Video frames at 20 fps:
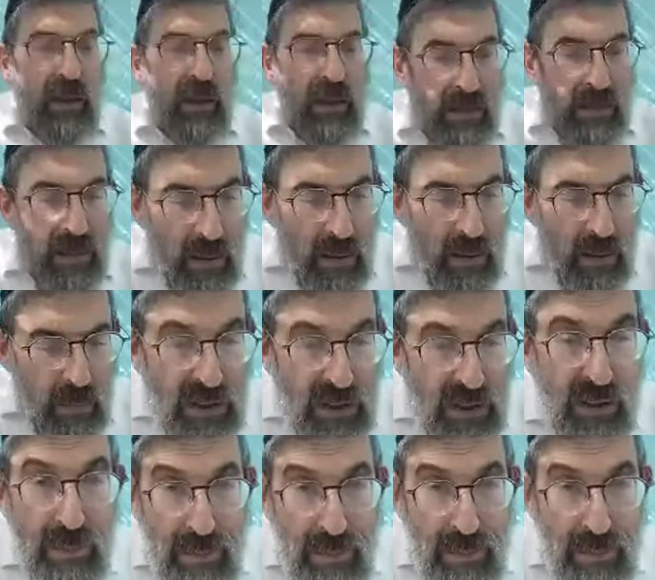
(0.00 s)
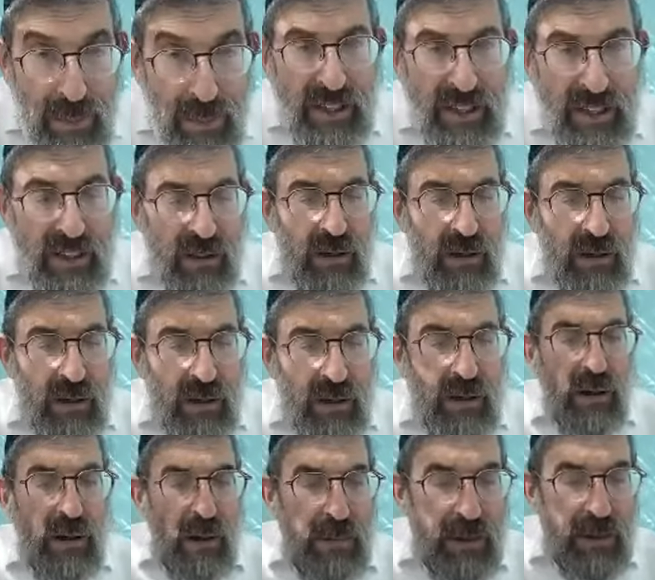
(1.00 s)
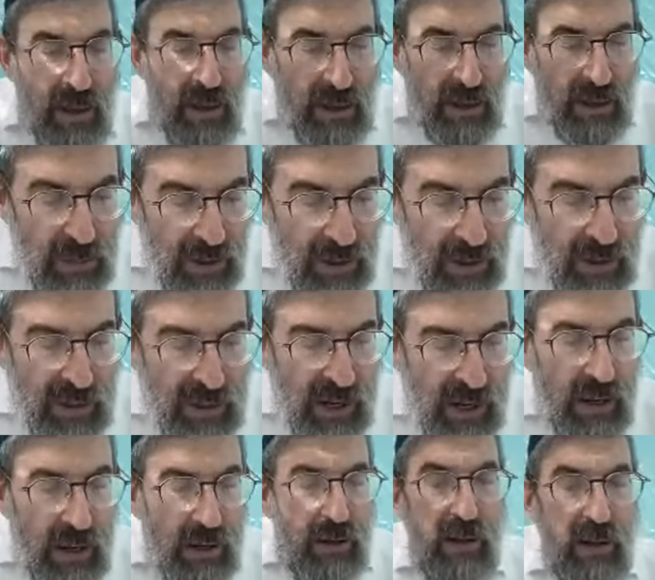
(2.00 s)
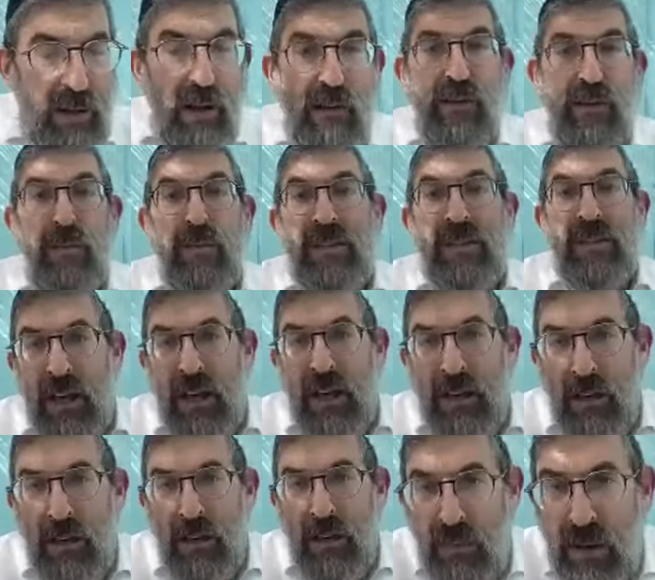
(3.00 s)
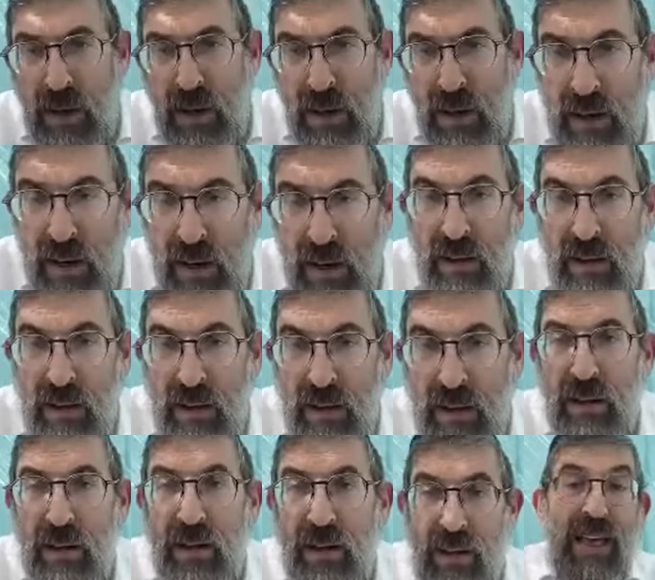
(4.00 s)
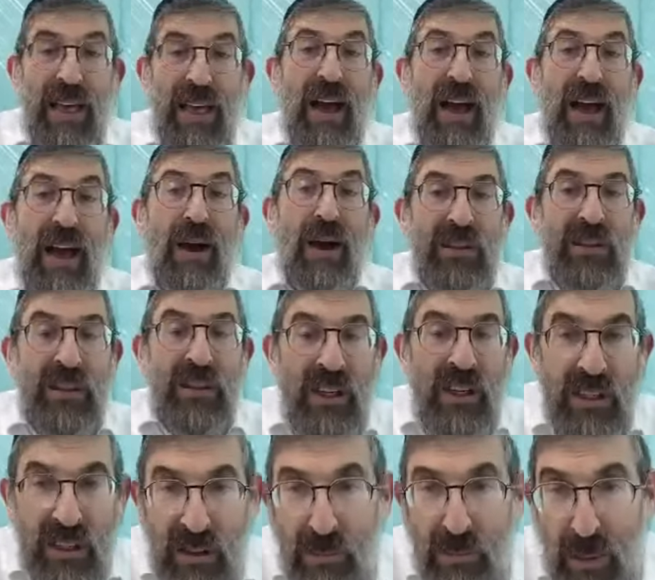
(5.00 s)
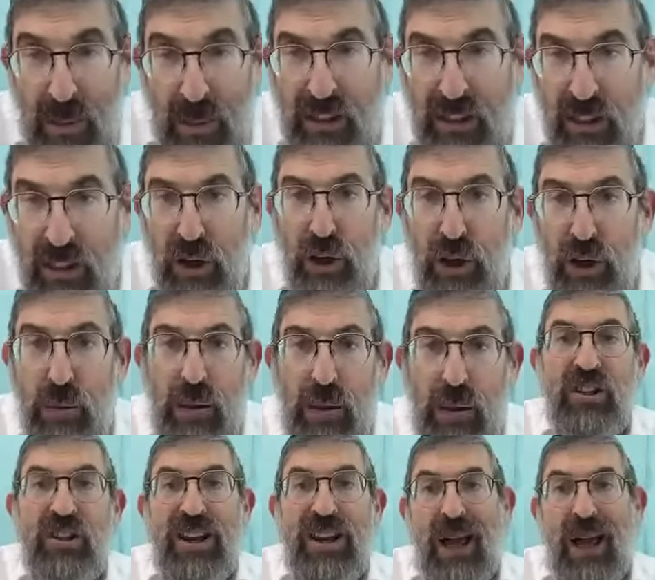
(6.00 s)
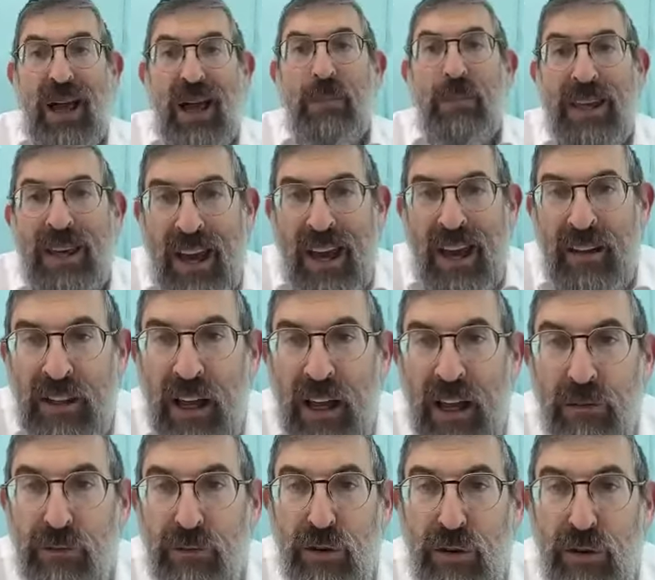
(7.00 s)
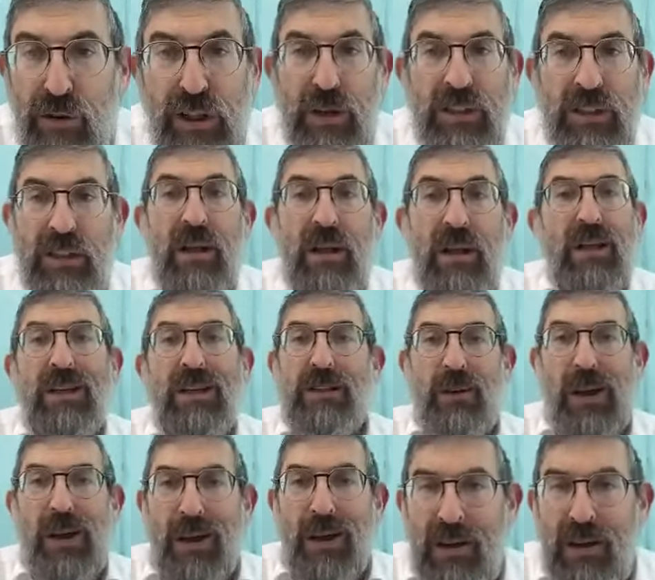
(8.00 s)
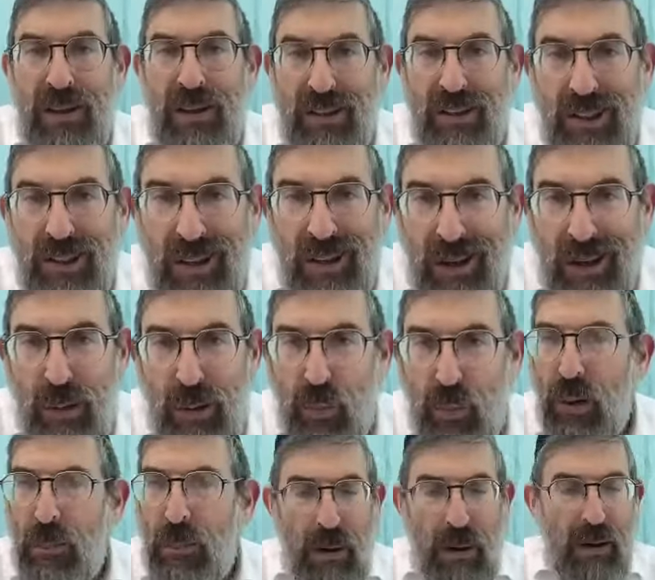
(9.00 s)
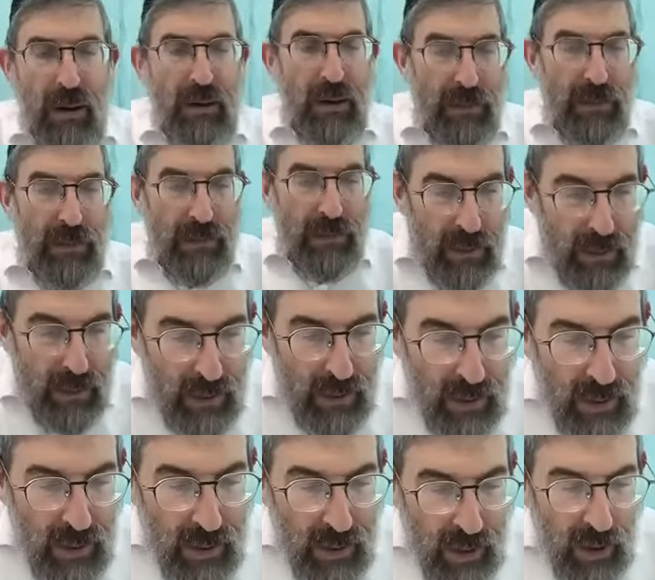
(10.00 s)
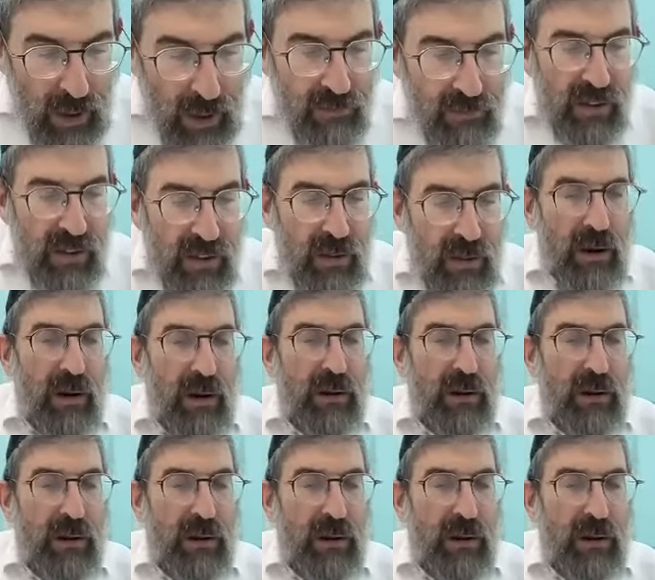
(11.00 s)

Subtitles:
13,000 agolim was the maisa of Rabbi Elazar ben Azariah from his eida from year to year. If that was his maisa, can you imagine how many cattle he had in the first place? So how can you say he had one para?